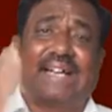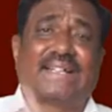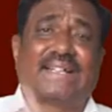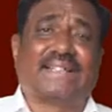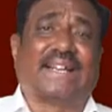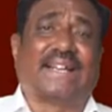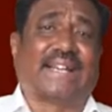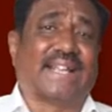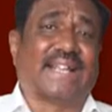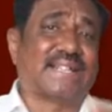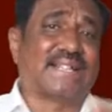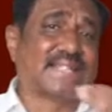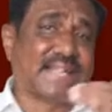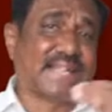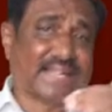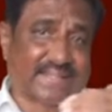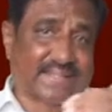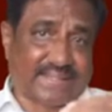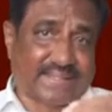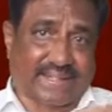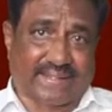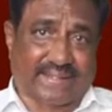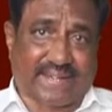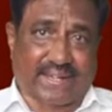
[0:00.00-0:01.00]
that is
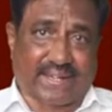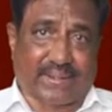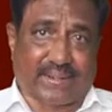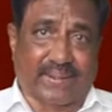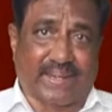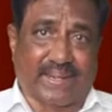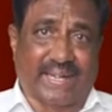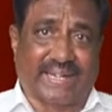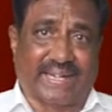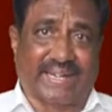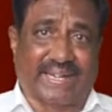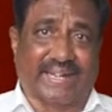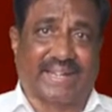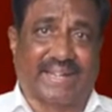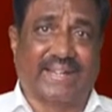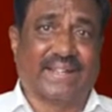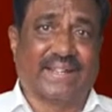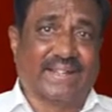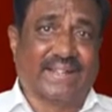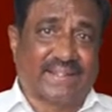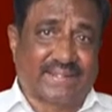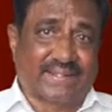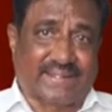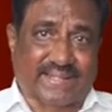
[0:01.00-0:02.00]
the circulatory
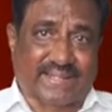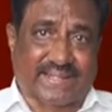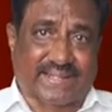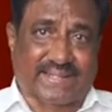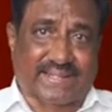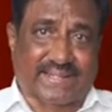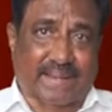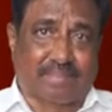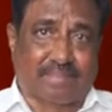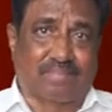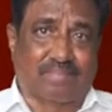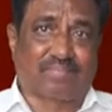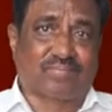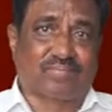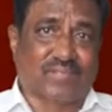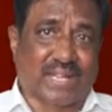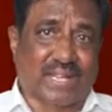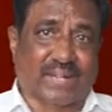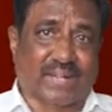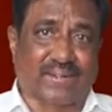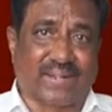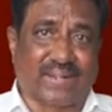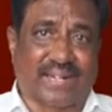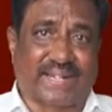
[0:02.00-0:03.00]
system.
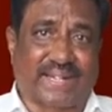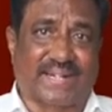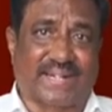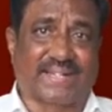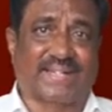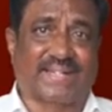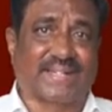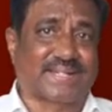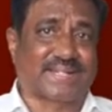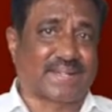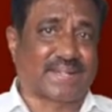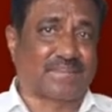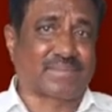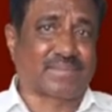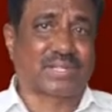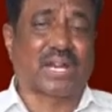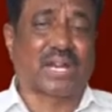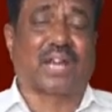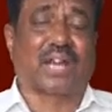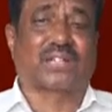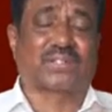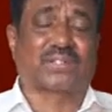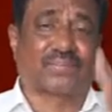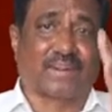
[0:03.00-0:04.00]
Circulatory system
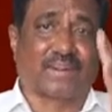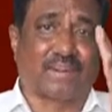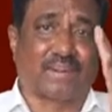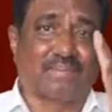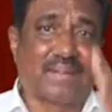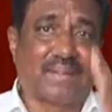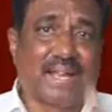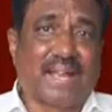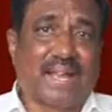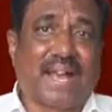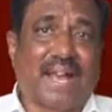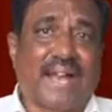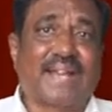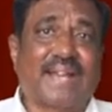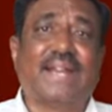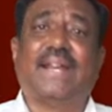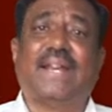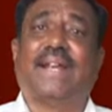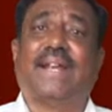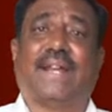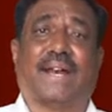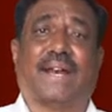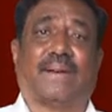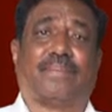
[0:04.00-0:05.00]
starts from
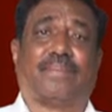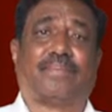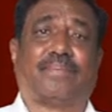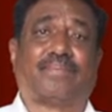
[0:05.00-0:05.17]
Annelida.